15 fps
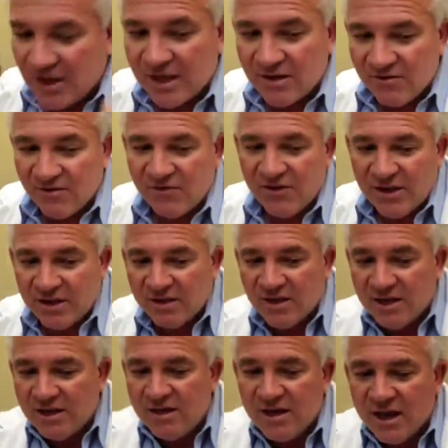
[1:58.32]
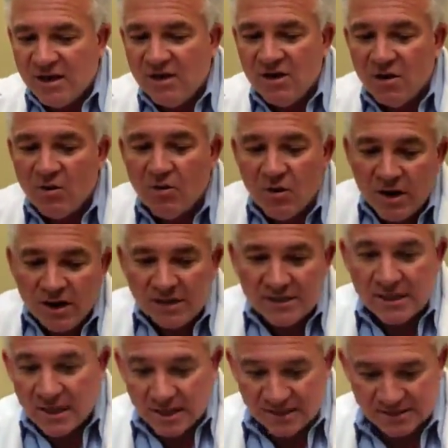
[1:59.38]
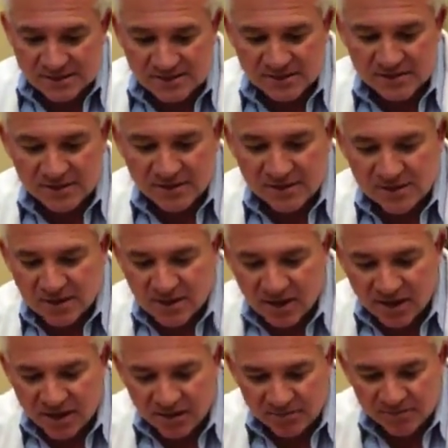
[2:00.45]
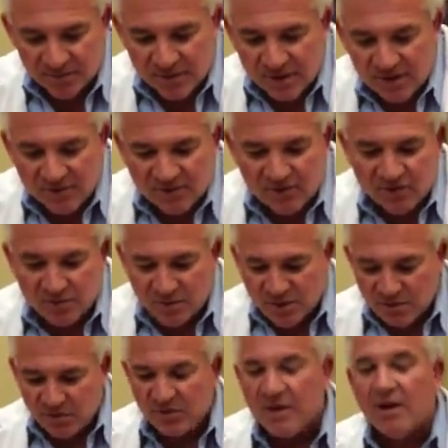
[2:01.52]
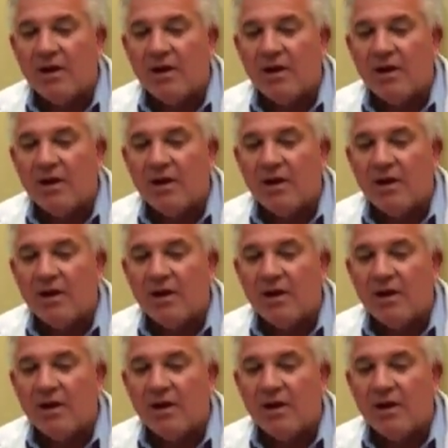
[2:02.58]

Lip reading: can feel it and know what it does. For the people that